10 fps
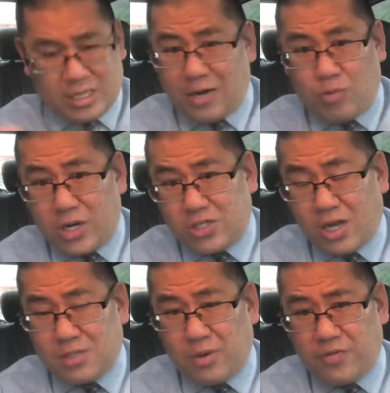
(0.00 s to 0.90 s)
kind of what I
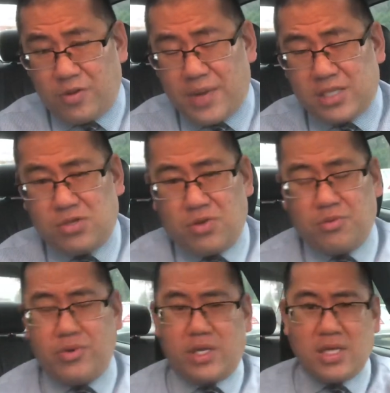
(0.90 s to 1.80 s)
talked about for the past 2 or
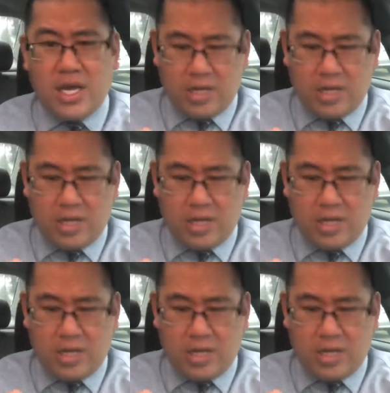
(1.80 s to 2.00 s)
3 weeks.